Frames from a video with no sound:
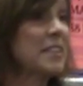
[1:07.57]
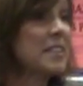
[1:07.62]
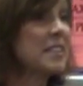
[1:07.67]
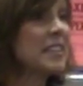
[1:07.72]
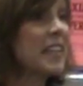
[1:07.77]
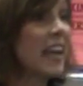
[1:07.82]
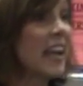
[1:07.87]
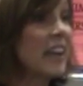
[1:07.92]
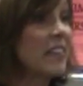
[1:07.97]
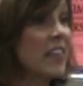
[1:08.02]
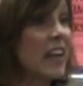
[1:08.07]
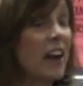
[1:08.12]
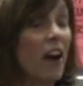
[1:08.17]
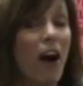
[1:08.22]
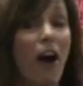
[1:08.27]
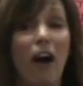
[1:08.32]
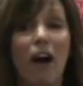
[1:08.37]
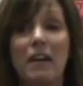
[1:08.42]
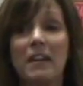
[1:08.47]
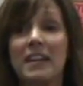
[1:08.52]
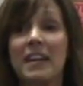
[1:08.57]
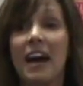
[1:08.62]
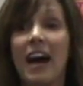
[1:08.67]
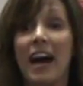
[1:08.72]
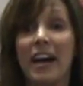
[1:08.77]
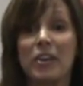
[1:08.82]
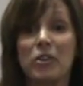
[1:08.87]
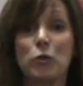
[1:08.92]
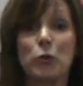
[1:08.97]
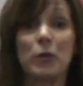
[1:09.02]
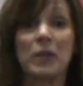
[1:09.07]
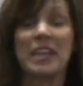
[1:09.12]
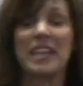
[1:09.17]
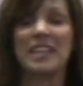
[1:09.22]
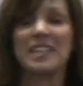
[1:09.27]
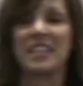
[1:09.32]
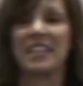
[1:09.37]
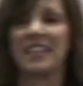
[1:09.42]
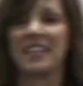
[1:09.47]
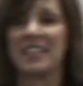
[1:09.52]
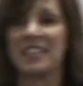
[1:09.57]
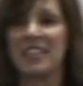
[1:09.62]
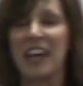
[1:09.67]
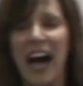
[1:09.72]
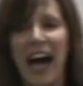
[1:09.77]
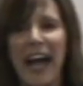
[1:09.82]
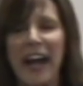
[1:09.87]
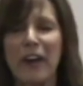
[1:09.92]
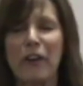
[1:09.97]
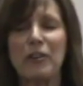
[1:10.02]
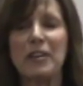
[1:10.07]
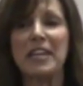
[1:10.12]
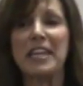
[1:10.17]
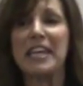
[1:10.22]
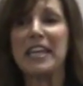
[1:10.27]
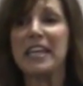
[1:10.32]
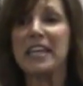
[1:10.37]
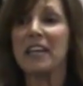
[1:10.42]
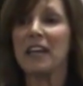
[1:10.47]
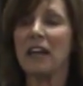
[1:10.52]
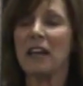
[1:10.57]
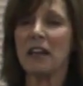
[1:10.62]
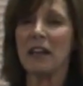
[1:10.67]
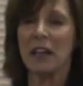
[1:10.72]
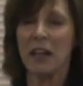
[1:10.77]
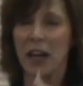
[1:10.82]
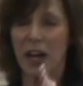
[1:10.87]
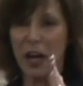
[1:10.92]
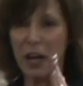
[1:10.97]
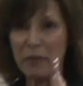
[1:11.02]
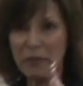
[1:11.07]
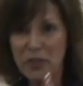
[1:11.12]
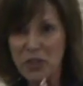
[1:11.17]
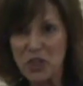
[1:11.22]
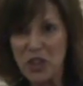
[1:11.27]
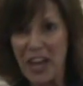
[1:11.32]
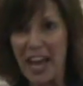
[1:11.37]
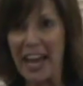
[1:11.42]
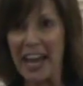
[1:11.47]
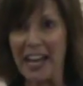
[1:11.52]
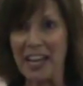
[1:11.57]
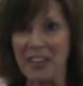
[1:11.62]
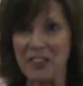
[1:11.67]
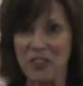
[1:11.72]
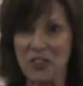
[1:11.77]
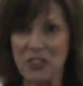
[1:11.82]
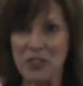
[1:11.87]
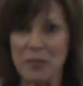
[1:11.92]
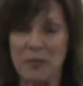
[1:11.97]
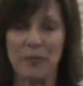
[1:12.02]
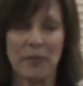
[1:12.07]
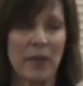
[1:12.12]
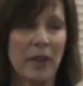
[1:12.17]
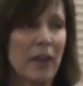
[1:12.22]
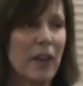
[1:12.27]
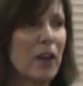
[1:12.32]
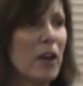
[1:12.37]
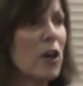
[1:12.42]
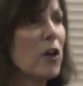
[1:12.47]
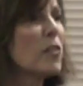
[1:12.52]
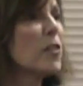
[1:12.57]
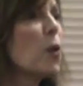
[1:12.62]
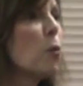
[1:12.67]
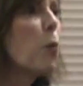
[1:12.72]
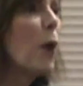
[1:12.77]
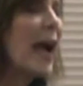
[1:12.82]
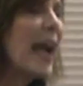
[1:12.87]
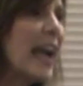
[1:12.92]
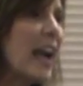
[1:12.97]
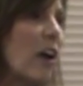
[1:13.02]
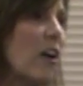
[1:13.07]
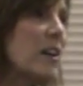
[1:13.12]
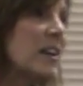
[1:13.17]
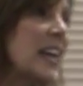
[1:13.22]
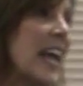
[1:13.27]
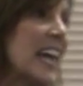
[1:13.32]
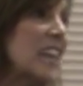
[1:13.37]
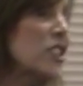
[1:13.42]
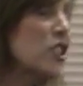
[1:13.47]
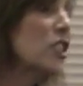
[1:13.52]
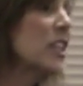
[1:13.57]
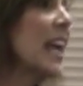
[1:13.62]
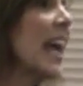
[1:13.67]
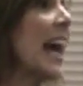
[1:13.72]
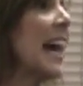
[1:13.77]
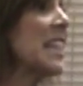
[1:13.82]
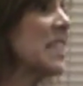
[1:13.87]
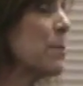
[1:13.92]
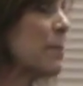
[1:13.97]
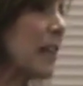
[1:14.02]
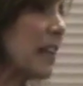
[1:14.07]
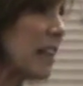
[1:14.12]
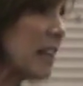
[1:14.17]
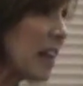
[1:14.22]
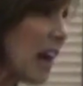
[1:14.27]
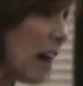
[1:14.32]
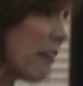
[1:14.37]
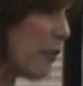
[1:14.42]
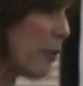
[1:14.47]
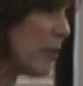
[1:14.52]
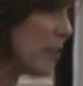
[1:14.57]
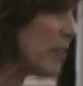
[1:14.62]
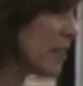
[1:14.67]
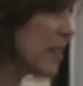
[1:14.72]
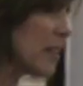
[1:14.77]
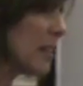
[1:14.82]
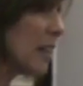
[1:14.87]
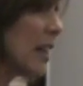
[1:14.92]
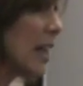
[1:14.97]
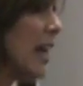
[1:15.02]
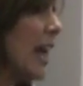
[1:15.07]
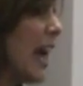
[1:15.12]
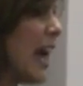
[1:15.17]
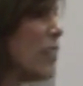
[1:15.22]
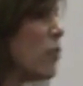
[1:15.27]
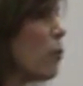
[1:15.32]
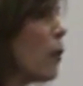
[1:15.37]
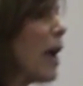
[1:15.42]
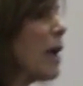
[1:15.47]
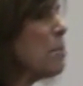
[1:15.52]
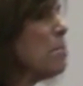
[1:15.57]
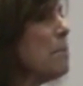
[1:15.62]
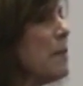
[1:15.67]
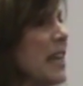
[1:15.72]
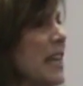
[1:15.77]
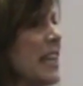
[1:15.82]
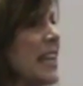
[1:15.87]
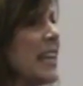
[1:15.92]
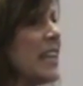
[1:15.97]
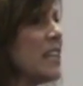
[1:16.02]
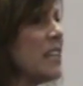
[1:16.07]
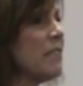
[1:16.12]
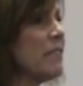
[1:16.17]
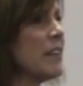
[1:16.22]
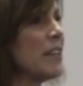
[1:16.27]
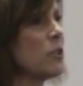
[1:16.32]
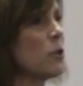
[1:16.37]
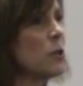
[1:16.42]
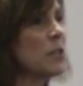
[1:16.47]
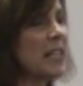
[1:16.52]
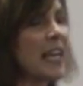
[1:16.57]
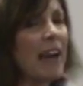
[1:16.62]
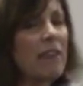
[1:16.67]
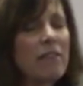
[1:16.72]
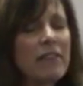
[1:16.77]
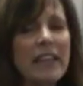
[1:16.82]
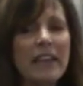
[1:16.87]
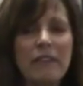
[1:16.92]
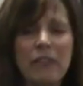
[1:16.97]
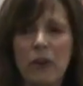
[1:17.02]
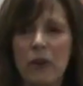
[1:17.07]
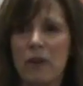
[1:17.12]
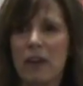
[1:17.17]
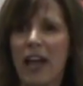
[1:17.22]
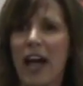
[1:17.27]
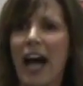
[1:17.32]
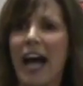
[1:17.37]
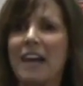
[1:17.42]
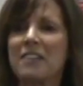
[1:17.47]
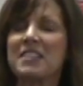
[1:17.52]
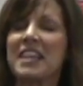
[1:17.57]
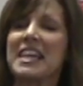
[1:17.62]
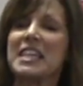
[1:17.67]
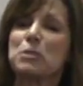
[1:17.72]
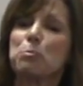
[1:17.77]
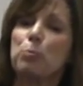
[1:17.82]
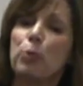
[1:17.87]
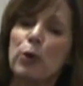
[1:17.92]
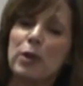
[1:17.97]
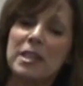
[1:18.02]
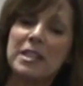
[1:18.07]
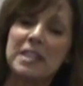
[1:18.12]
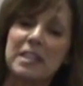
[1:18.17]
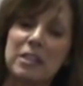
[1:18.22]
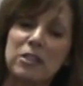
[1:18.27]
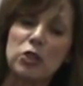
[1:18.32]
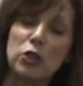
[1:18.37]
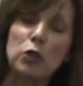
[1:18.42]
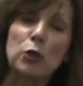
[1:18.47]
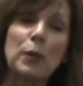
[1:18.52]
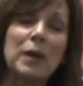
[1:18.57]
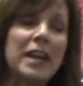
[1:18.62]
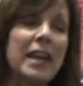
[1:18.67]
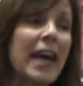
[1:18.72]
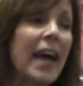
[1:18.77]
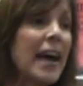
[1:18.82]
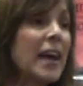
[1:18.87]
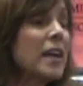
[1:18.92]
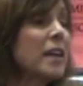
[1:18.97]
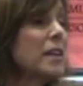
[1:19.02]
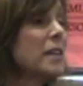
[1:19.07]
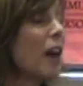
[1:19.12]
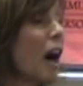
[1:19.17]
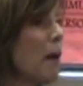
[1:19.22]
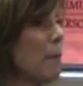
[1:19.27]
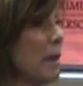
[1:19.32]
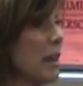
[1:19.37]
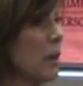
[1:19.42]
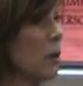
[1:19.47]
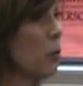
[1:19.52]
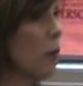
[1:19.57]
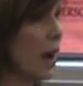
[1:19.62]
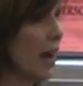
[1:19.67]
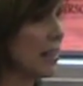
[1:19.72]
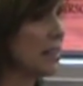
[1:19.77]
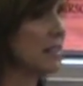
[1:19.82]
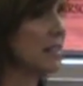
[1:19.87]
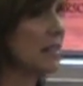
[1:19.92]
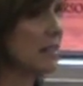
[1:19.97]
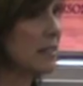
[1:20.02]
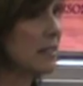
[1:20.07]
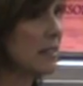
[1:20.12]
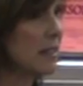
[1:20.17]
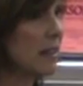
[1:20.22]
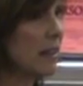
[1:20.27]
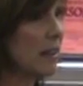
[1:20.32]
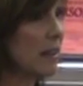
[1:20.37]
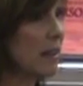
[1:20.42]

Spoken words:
to say that our country is in dire need of change. The way our nation has been governed and the way many individuals have lived their lives has put us into an economic crisis.